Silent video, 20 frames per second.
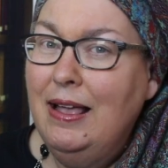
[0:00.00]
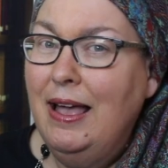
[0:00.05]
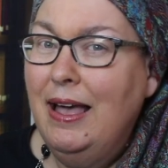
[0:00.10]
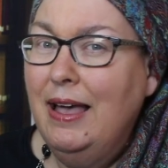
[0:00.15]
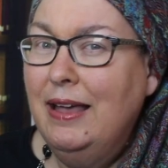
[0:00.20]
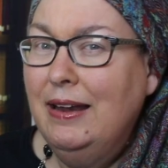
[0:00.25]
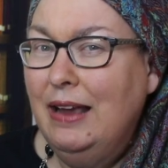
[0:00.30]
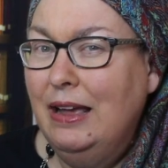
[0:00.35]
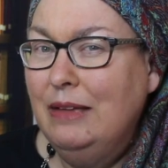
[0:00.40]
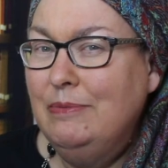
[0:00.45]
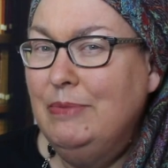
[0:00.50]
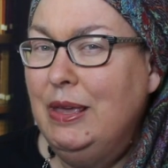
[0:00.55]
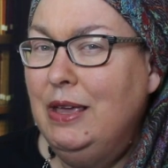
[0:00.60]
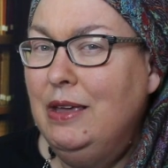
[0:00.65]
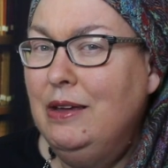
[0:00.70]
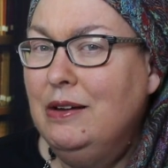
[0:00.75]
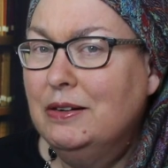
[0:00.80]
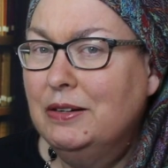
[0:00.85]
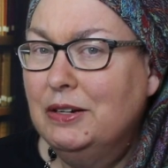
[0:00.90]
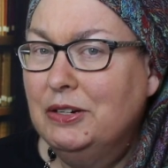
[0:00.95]
and I'm
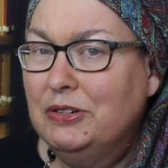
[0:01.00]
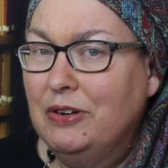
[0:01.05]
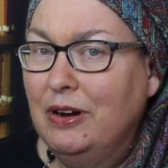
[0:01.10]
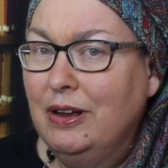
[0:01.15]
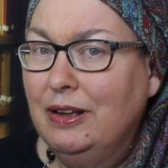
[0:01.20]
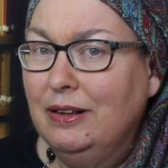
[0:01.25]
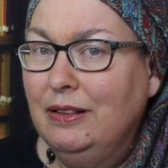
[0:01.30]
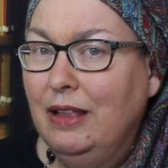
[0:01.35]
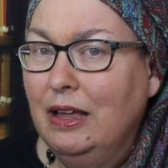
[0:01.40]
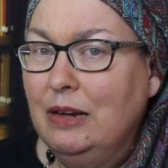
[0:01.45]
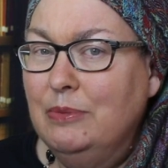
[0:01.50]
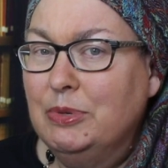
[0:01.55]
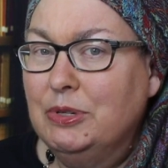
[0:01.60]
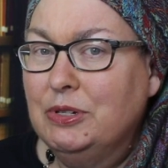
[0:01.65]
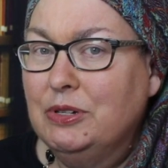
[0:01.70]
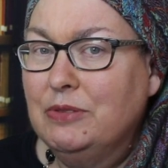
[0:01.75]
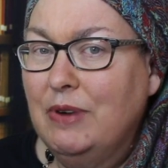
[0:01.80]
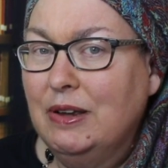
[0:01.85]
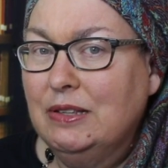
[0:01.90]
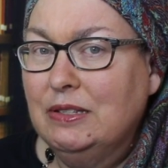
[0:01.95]
eager to try
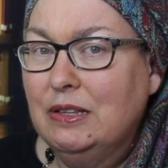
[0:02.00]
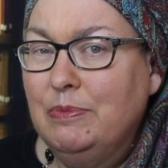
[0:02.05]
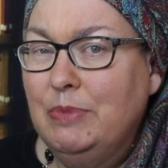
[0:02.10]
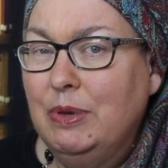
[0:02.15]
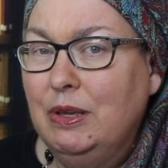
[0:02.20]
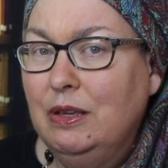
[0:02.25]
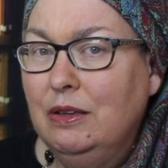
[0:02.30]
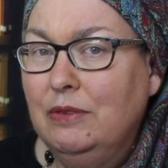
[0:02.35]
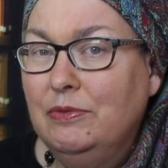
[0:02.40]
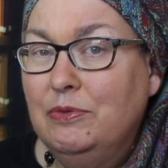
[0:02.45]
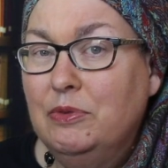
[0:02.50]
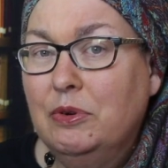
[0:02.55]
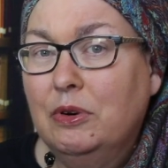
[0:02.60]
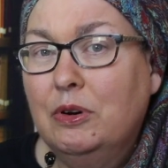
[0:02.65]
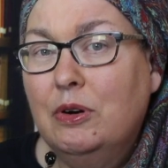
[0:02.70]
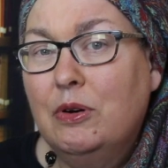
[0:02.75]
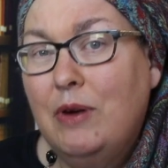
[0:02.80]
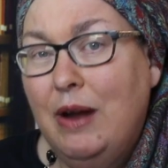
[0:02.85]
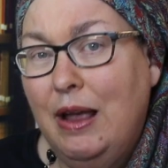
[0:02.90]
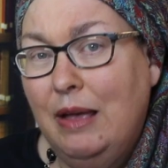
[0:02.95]
Claiborne's recipe for
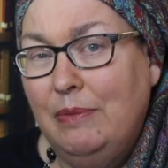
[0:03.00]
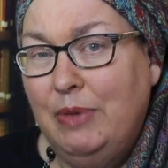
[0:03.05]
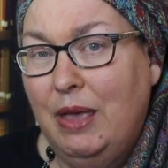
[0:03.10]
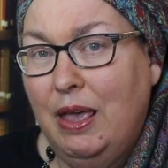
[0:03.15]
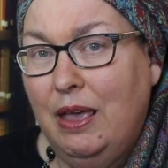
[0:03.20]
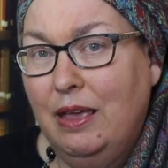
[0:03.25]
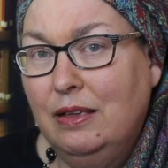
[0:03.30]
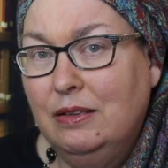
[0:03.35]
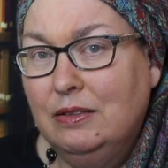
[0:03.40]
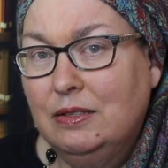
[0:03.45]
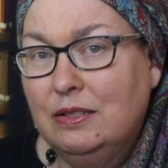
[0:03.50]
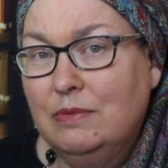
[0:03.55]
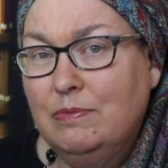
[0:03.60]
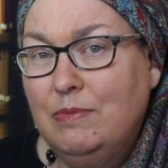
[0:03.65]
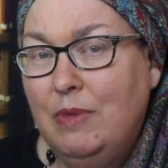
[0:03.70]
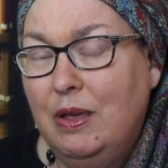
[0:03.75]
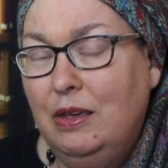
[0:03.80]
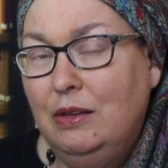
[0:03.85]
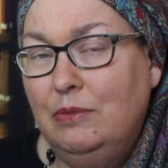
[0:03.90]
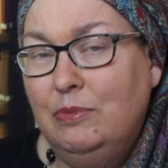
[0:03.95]
crab cakes
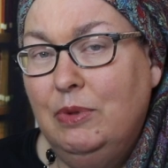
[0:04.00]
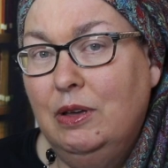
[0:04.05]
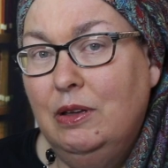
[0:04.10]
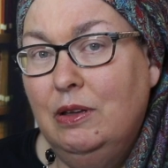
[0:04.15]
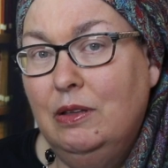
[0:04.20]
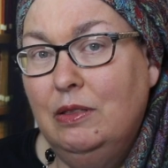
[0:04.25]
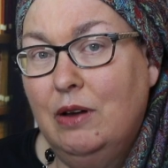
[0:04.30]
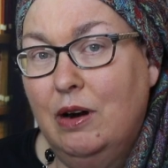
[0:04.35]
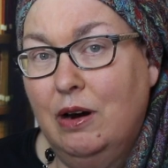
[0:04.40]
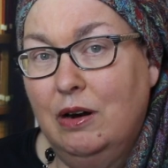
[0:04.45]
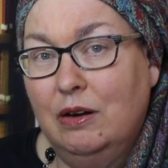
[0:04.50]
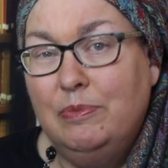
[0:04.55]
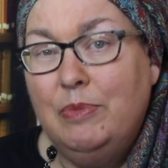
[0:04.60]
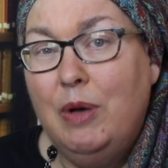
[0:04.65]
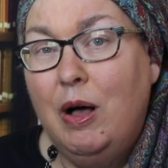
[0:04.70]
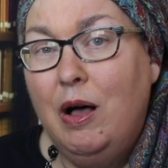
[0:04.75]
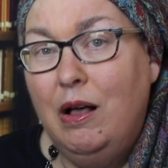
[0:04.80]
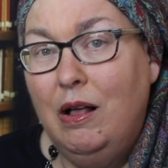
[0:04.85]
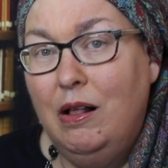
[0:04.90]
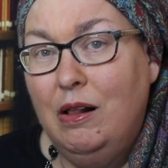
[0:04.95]
made with heart of
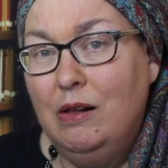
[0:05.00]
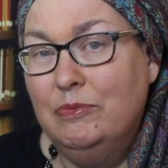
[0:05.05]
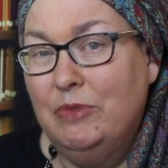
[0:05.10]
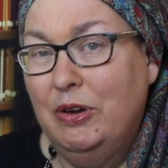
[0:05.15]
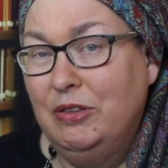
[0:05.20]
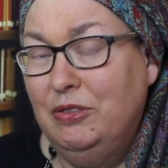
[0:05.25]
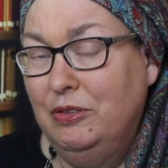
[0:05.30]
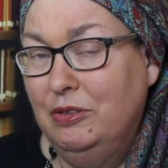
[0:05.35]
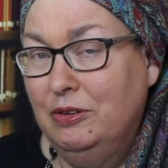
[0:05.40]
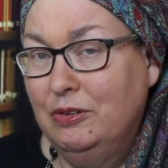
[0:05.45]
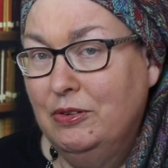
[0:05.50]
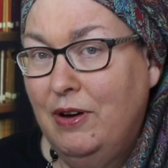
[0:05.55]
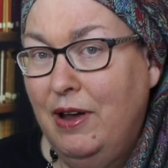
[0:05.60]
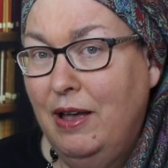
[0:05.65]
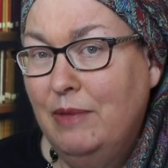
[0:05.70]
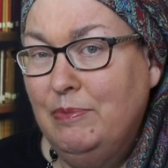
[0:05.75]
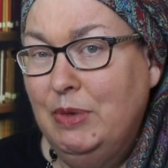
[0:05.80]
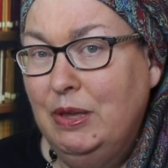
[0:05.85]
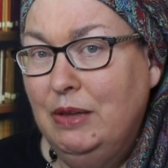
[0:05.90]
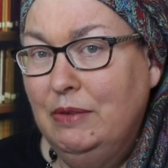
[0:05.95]
palm rather than
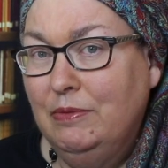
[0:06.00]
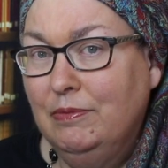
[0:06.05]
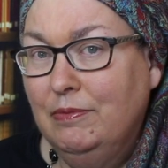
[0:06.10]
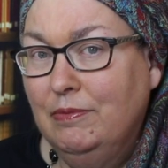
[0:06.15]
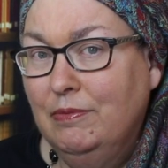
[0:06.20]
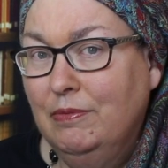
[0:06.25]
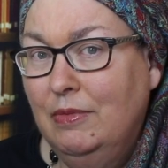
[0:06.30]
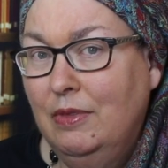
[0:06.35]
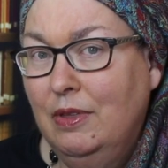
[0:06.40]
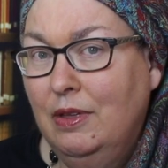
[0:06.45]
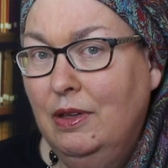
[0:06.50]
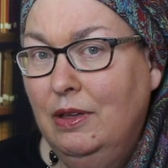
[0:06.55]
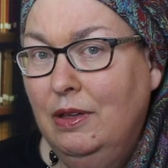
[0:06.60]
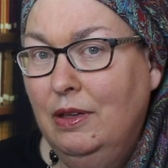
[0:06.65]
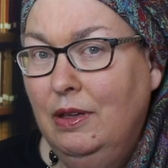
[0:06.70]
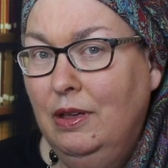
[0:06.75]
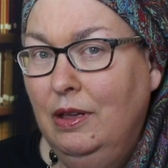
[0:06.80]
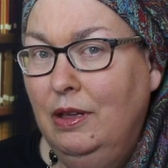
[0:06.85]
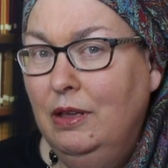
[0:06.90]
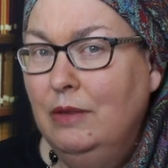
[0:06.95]
crab meat.
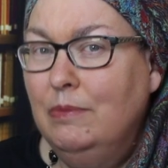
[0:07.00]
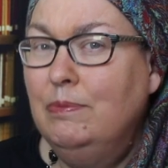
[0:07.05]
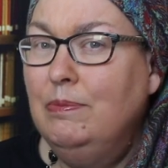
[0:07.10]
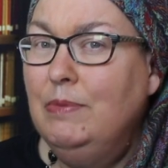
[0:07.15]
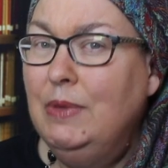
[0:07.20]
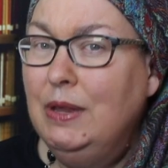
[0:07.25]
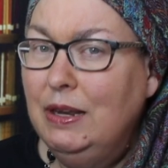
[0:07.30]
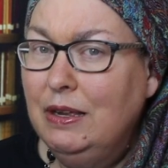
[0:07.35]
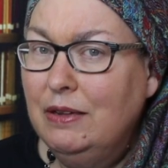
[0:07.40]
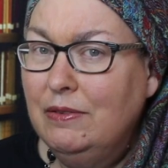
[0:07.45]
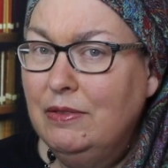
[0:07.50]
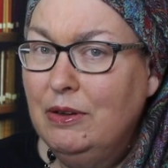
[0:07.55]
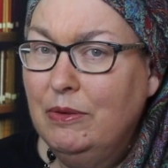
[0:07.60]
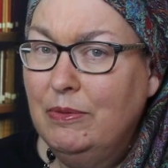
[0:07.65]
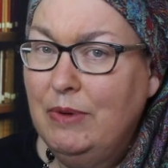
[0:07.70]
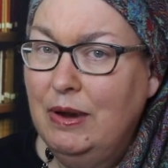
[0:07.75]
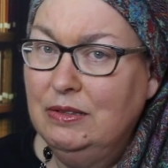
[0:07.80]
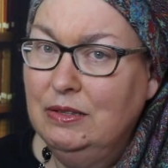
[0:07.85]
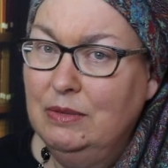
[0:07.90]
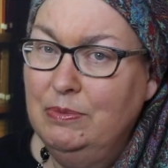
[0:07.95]
Many of the
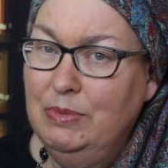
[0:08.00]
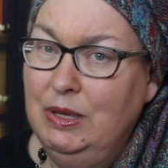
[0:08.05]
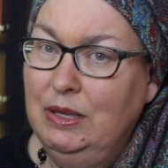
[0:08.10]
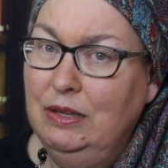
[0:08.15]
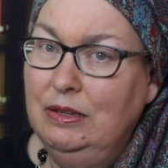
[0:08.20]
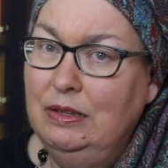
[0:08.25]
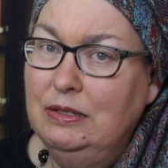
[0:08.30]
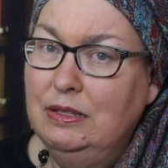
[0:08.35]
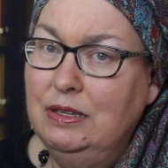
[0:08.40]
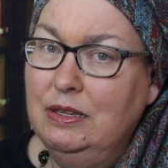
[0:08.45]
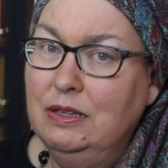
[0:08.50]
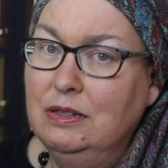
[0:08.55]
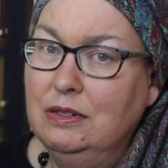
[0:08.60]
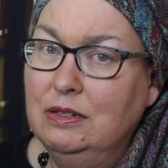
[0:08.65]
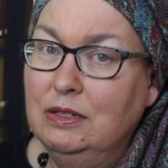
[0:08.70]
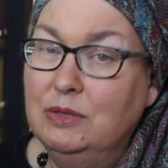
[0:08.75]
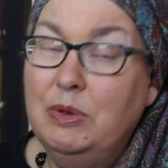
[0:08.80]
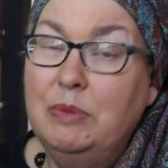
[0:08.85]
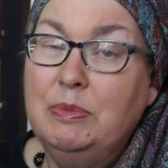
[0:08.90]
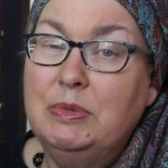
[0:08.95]
recipes
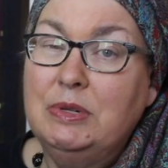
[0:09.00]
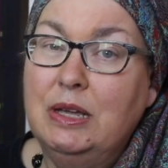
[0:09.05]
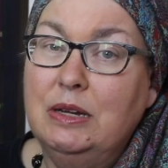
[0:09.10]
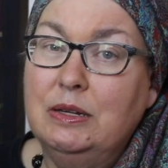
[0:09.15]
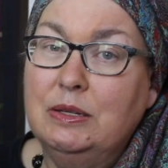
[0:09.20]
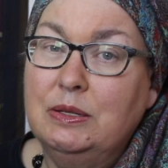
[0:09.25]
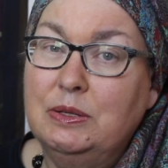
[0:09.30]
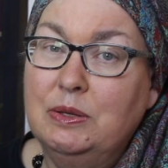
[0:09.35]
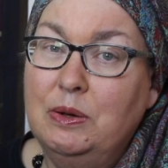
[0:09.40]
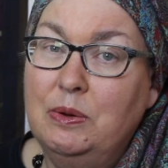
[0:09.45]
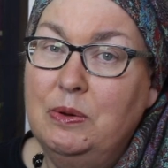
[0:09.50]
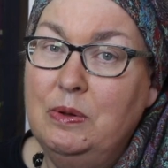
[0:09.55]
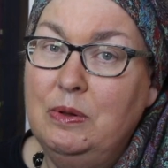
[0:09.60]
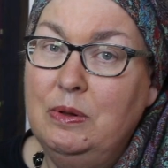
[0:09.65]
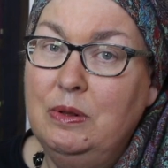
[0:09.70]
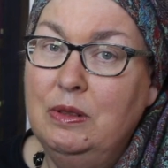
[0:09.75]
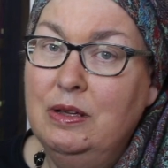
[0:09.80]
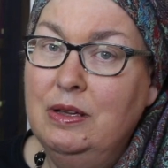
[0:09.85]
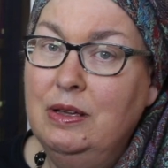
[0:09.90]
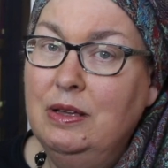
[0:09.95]
in Sweet Potato
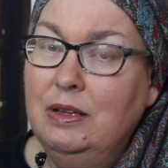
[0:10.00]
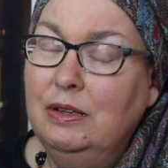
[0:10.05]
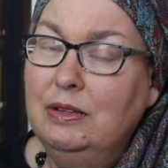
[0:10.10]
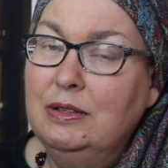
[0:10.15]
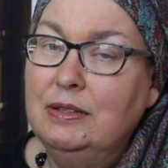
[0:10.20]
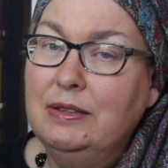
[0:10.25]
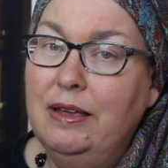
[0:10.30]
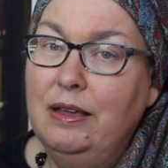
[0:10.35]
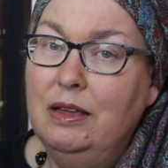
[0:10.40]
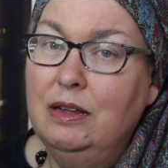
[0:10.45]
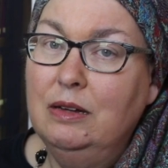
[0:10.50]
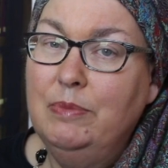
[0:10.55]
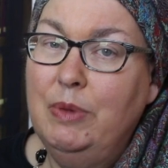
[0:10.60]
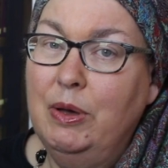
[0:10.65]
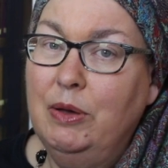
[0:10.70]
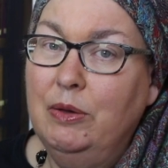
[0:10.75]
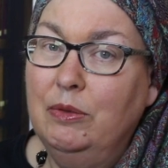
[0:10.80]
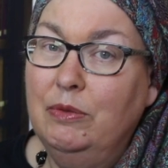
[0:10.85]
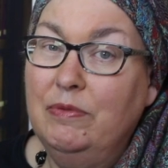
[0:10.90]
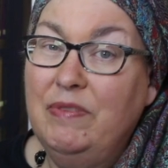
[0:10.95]
Soul sound
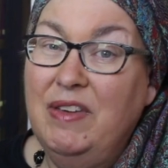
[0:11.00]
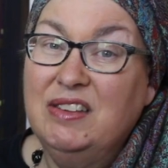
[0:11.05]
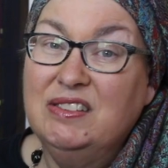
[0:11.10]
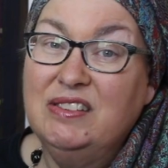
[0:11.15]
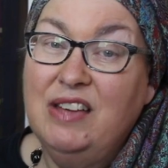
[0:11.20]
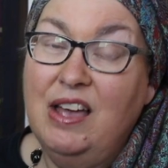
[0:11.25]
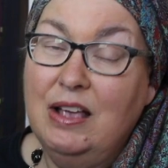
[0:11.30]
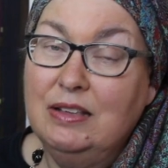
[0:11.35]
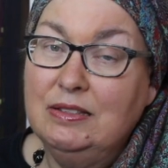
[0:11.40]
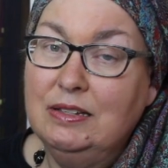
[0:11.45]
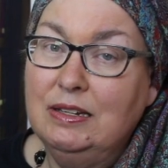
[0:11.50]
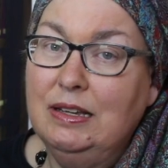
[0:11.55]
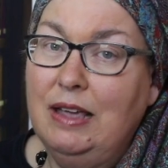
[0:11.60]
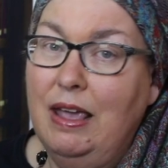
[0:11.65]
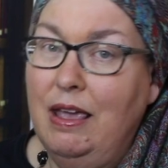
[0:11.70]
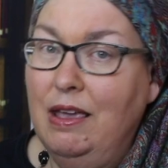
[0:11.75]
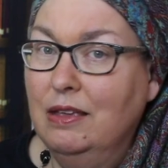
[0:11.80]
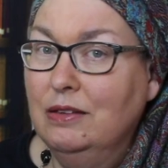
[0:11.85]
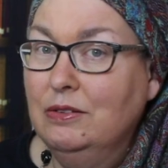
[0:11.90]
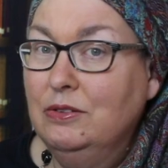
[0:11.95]
both
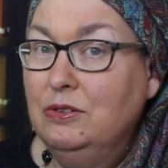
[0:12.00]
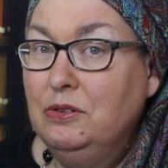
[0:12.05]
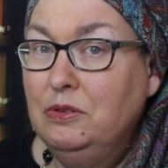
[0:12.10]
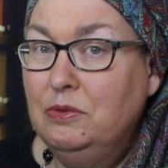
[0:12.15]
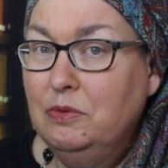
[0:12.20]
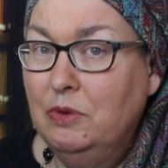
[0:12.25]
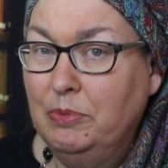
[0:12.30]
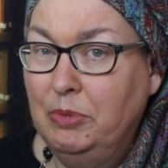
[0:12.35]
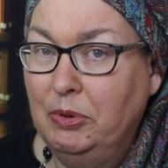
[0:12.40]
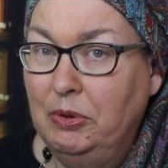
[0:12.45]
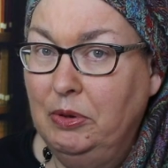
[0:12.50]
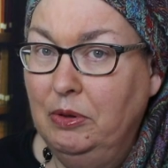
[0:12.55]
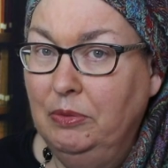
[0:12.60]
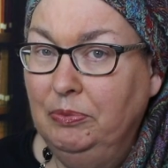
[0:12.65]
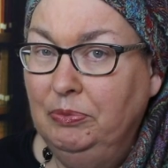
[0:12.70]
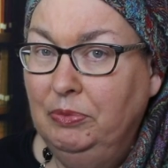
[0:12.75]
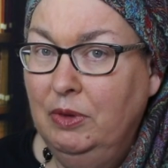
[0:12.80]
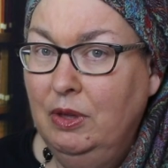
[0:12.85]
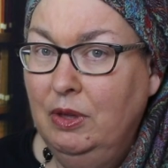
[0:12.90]
fantastic and doable,